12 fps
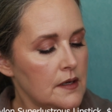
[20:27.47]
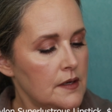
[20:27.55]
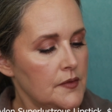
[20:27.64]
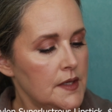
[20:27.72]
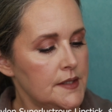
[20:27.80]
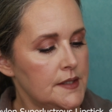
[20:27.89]

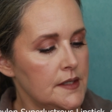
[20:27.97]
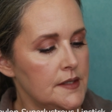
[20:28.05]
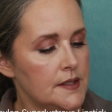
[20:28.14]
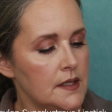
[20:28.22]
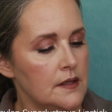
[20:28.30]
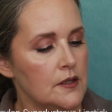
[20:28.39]
This is
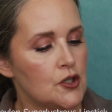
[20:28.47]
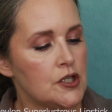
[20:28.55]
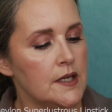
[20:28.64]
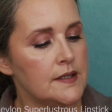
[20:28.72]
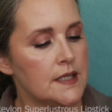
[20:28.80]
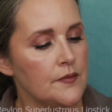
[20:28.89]
in the
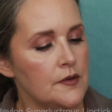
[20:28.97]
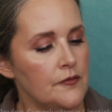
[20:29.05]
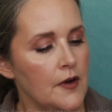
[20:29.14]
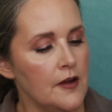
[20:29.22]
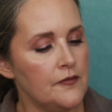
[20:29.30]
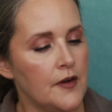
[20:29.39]
shade
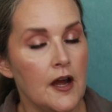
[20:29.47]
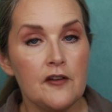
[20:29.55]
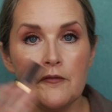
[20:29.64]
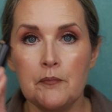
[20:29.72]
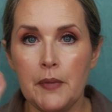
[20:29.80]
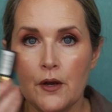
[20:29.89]
755,
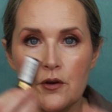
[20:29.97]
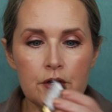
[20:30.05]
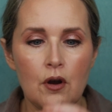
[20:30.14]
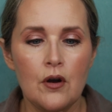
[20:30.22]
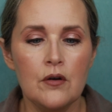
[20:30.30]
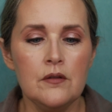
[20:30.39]
Bare It
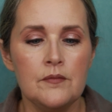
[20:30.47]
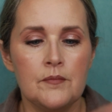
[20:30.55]
All.